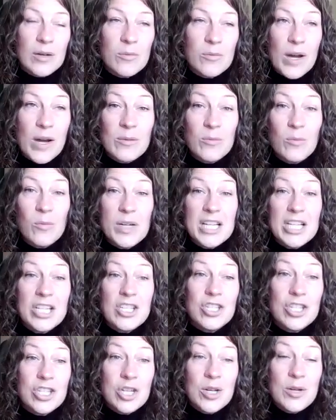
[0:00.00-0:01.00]
And when we
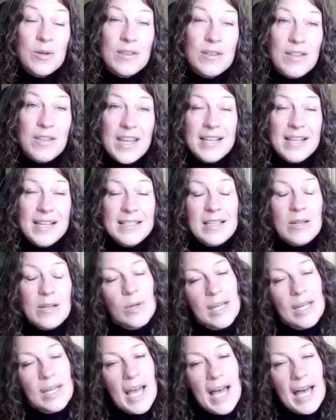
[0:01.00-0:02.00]
do the things
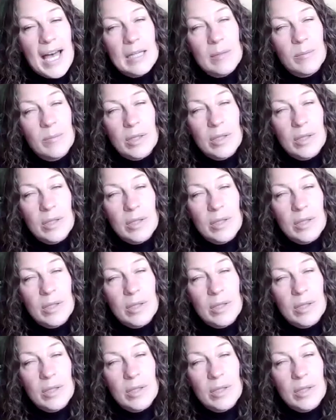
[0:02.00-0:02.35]
that we can,